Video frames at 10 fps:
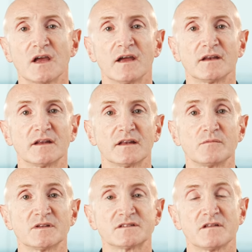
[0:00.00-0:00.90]
And it
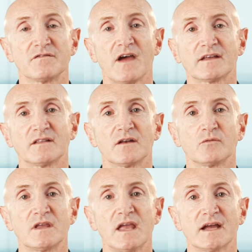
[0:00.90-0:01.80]
limits the fact that
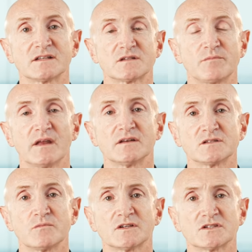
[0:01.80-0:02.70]
we can't spend
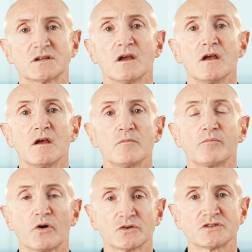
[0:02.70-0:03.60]
as much
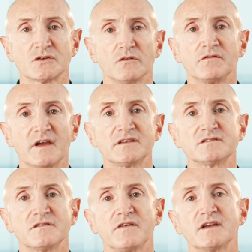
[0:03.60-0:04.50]
personal
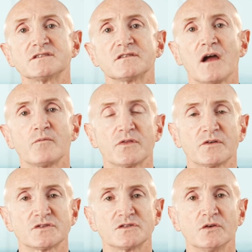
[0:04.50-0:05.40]
face-to-face time with
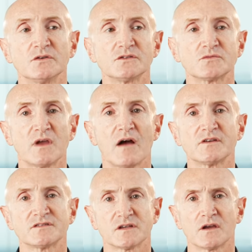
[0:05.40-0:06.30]
our students. We
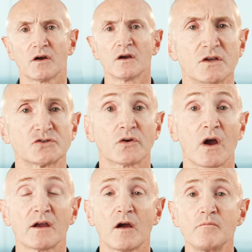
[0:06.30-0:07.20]
obviously are
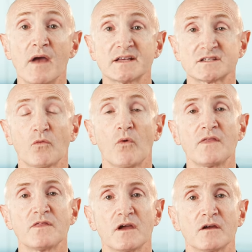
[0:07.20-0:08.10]
trying our best
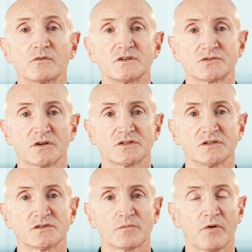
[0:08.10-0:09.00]
when the
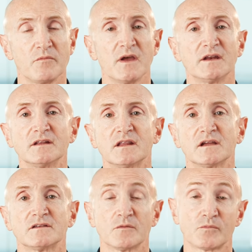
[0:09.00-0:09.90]
restrictions are permitted
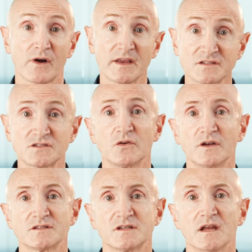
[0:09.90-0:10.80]
that, to bring
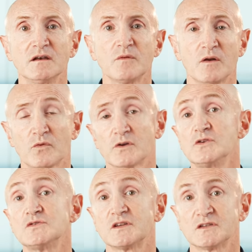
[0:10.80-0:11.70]
students in, and we're
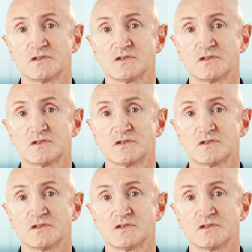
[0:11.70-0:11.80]
using